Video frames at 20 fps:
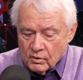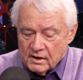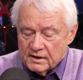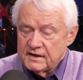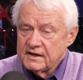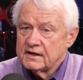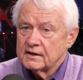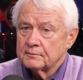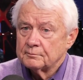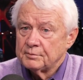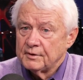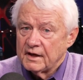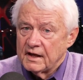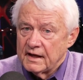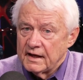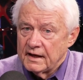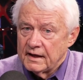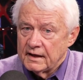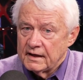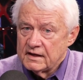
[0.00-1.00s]
he can
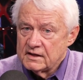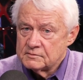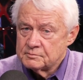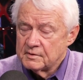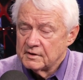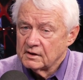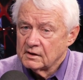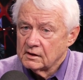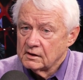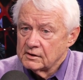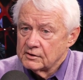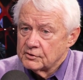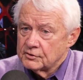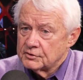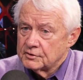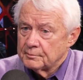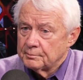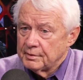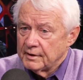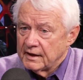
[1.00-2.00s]
play. He's been
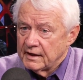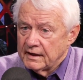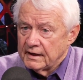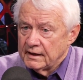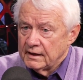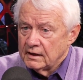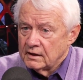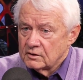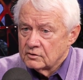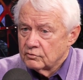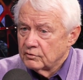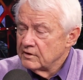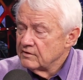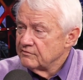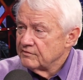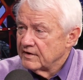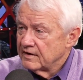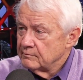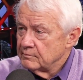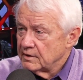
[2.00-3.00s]
cleared to play
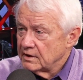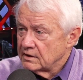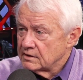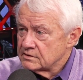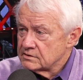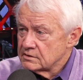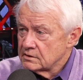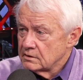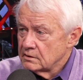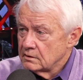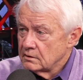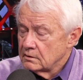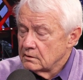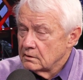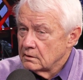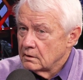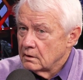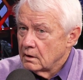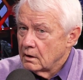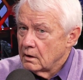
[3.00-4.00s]
25 minutes.
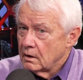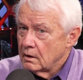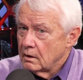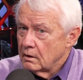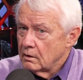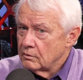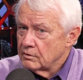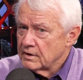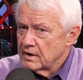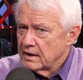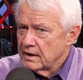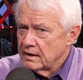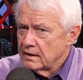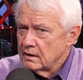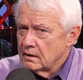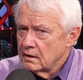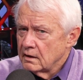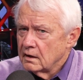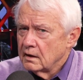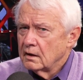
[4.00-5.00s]
Okay,
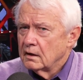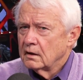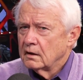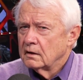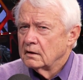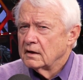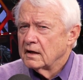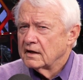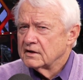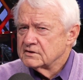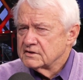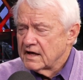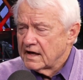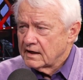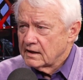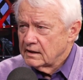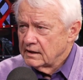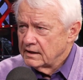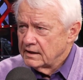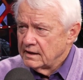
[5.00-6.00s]
now
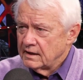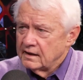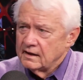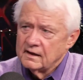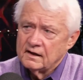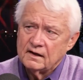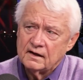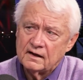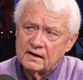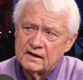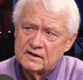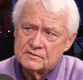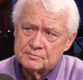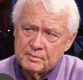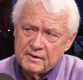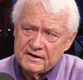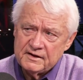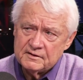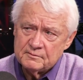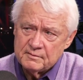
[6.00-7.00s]

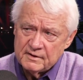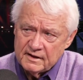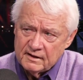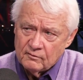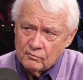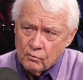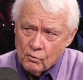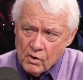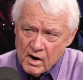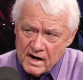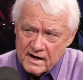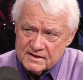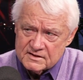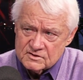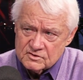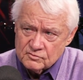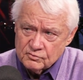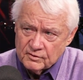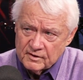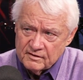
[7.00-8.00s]
explain to me why it's
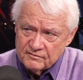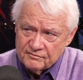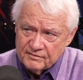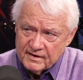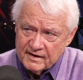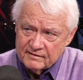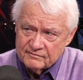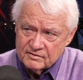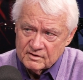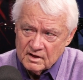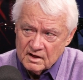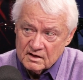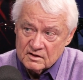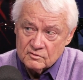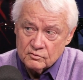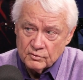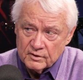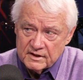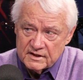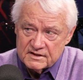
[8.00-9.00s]
25 and not
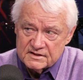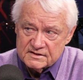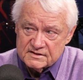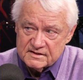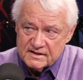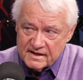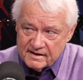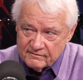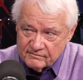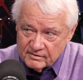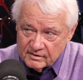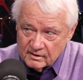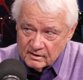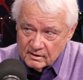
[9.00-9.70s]
27.